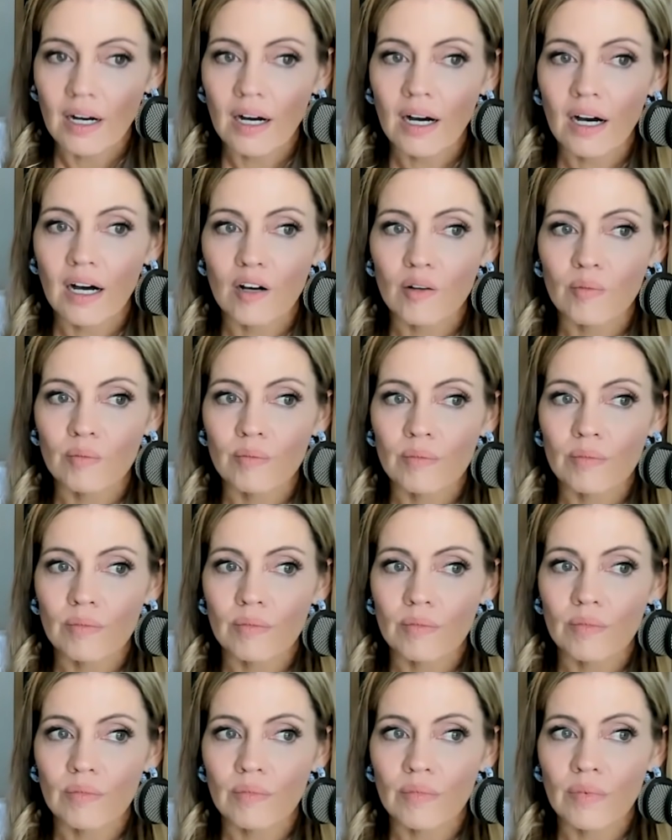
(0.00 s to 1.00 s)
um,
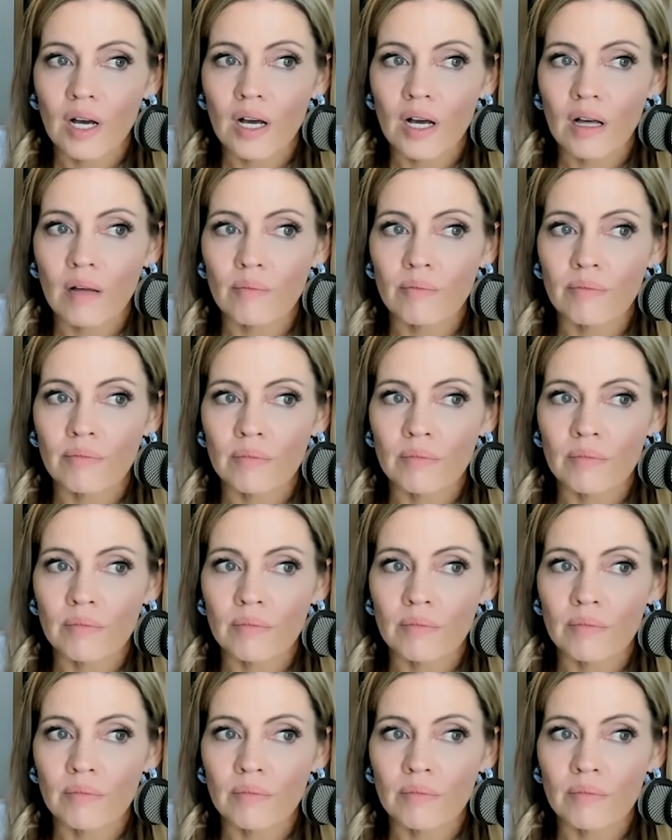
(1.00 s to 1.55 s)
a